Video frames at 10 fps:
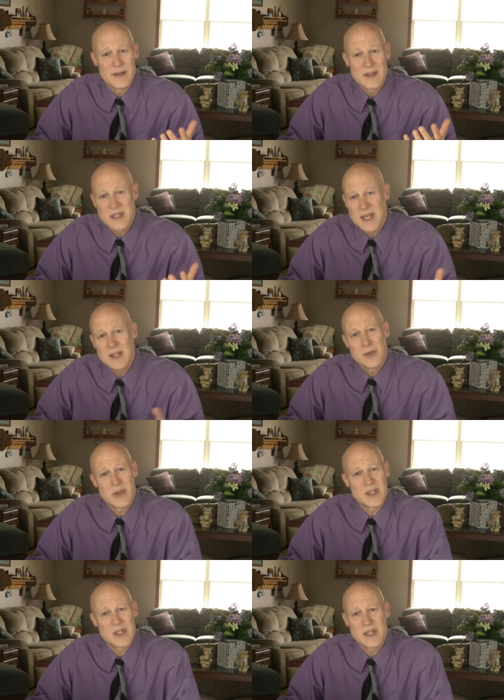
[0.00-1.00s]
the teacher
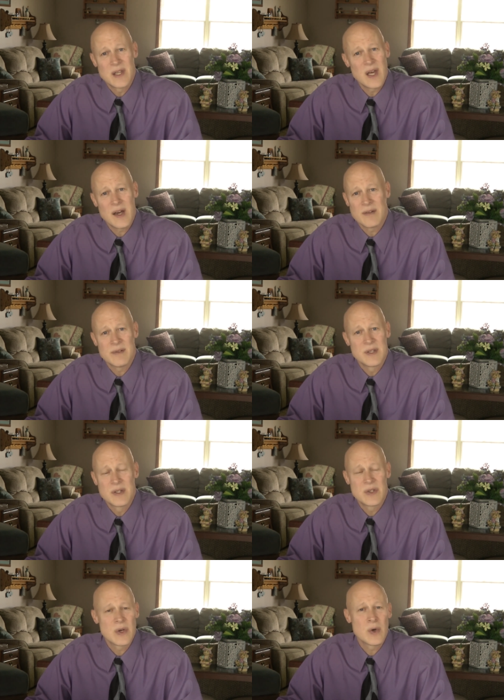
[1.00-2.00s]
that she loved
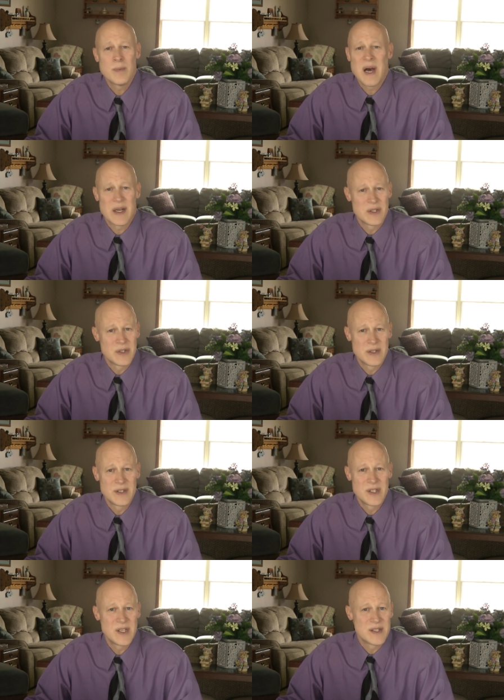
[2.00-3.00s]
so much,
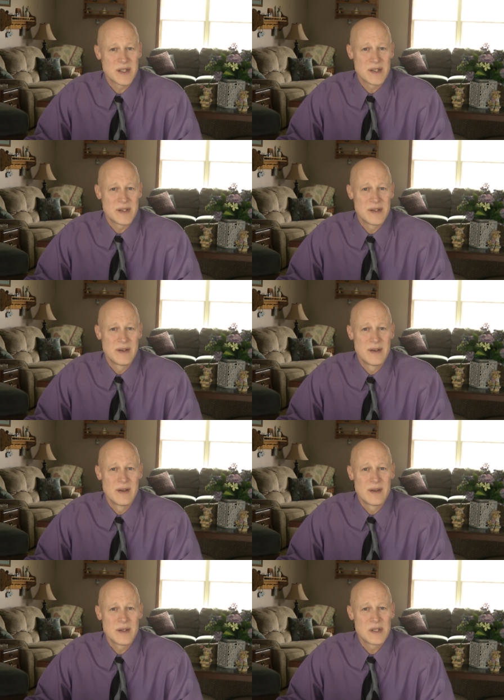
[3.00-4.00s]
Jesus,
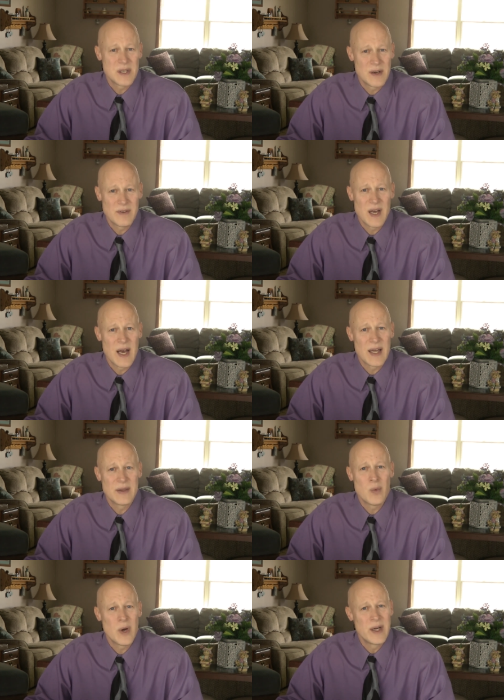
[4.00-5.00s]
the Son of God,
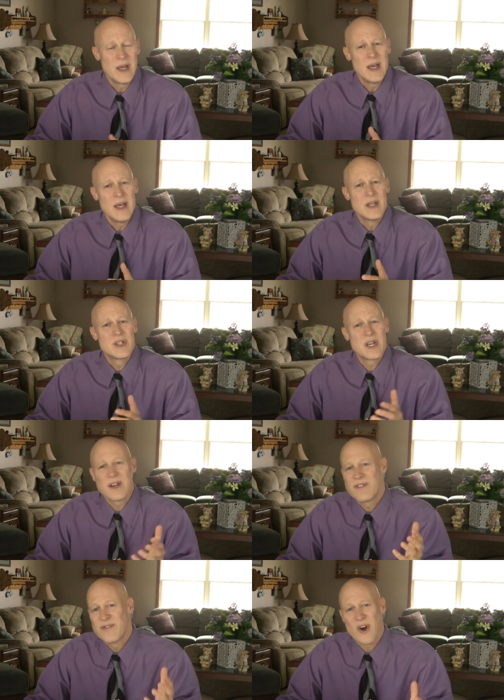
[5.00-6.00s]
the one she
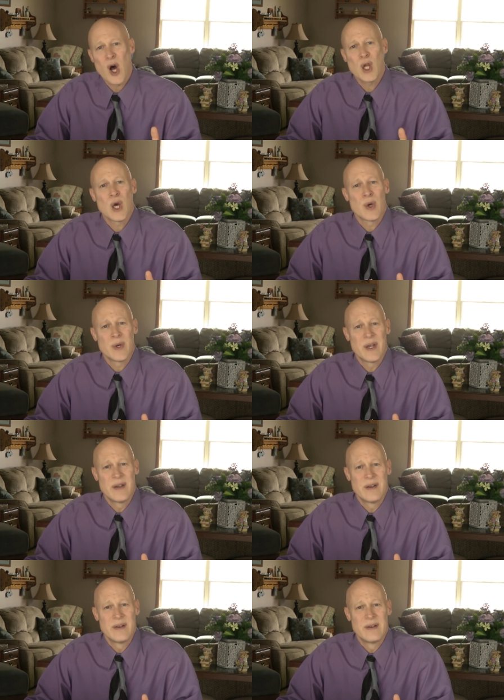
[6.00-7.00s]
had followed,
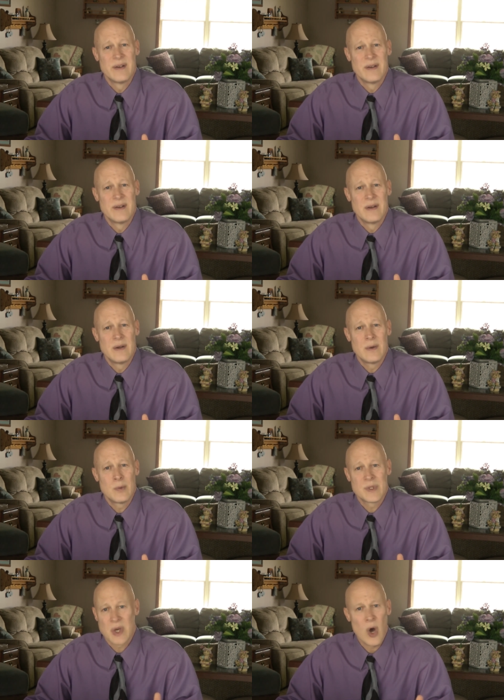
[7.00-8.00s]

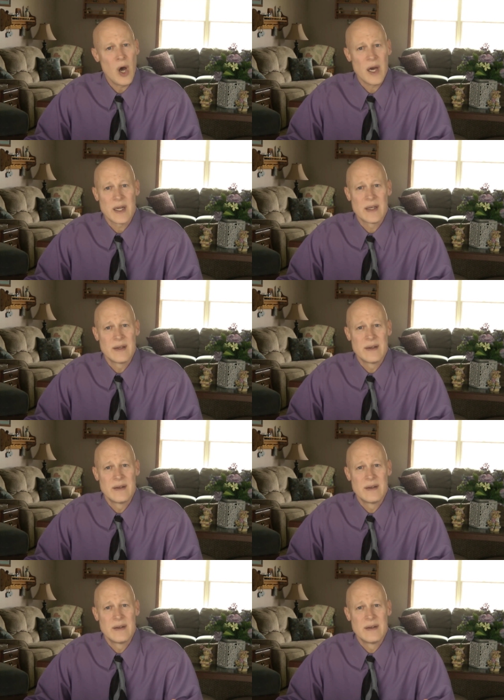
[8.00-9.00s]
was gone.
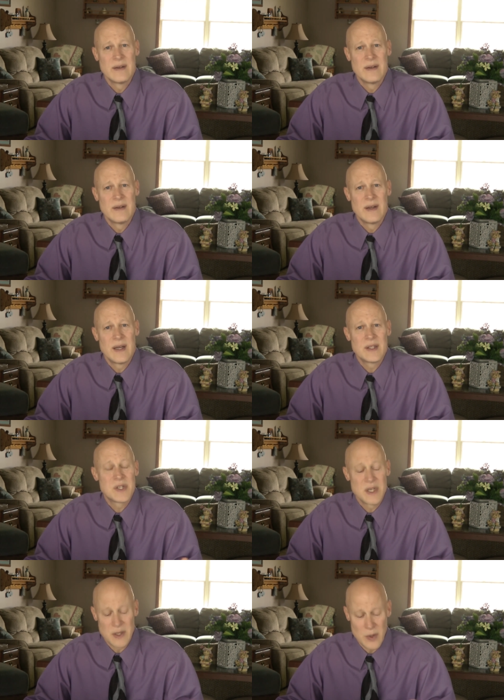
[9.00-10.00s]
And
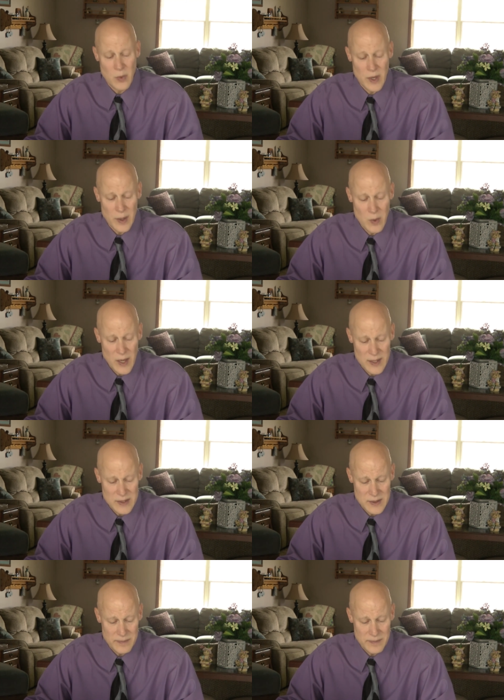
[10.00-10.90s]
she didn't know where he was.